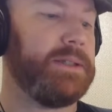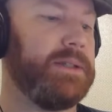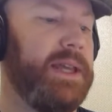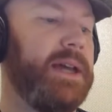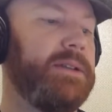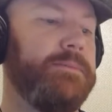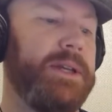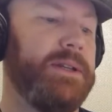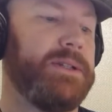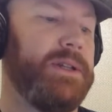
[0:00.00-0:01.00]
is yet to be
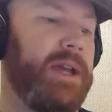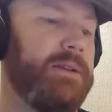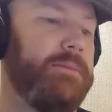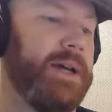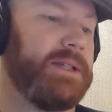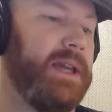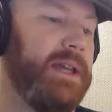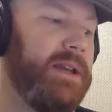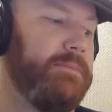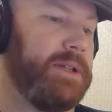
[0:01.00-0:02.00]
initiated by
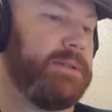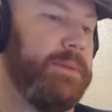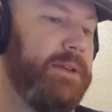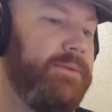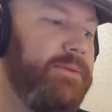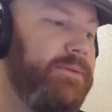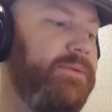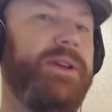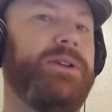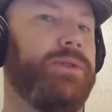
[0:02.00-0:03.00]
state and must be
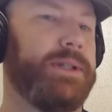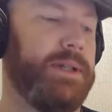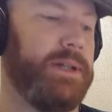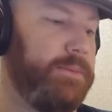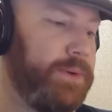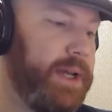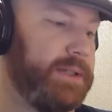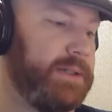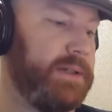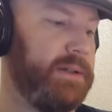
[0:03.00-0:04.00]
vigorously
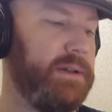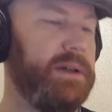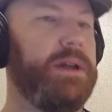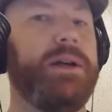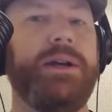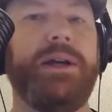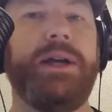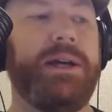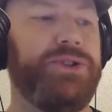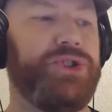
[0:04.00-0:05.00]
pressed.
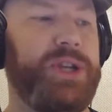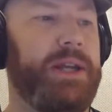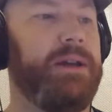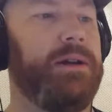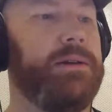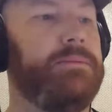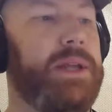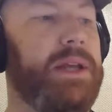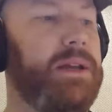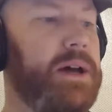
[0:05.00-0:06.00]
G.
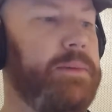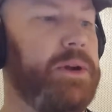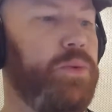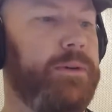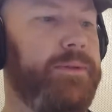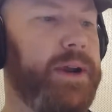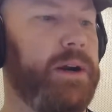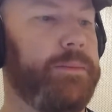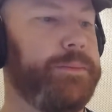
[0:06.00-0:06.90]
Economic warfare.